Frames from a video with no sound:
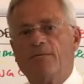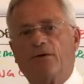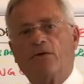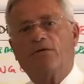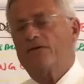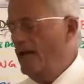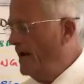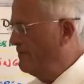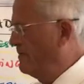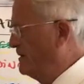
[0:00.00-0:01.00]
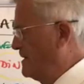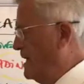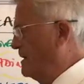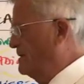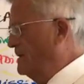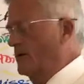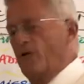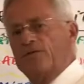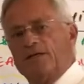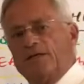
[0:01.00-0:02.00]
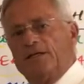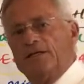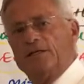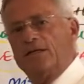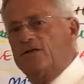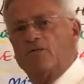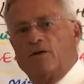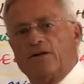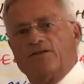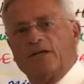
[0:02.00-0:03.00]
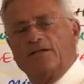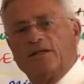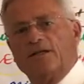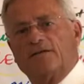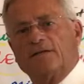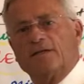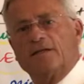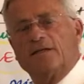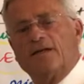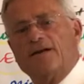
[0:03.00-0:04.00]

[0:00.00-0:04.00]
Because they have a mentality that goes in here. They don't want to change anything.